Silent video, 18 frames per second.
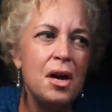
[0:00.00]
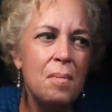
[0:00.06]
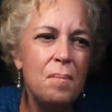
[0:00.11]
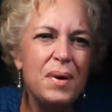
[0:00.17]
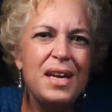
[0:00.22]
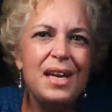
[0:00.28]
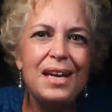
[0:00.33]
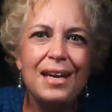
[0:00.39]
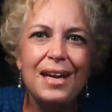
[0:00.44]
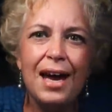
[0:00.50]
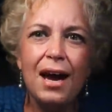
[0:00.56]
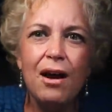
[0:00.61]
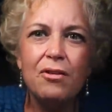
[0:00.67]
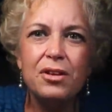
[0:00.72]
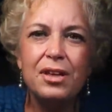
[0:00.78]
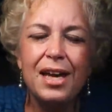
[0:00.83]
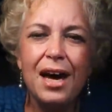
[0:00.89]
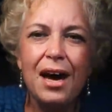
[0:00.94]
being
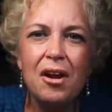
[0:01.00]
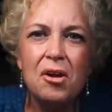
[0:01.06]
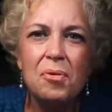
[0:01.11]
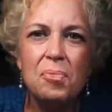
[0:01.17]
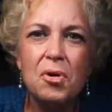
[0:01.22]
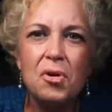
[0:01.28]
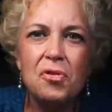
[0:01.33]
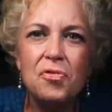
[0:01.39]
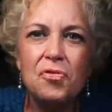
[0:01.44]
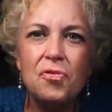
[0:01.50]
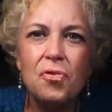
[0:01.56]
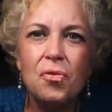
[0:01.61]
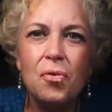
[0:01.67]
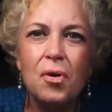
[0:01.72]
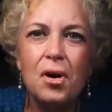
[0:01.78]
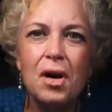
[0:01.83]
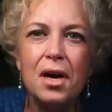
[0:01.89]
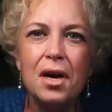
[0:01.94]
held accountable
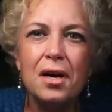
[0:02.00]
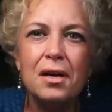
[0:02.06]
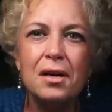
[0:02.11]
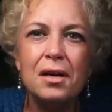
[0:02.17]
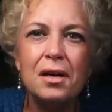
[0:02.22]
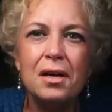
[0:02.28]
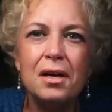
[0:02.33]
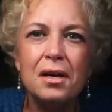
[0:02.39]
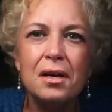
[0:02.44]
for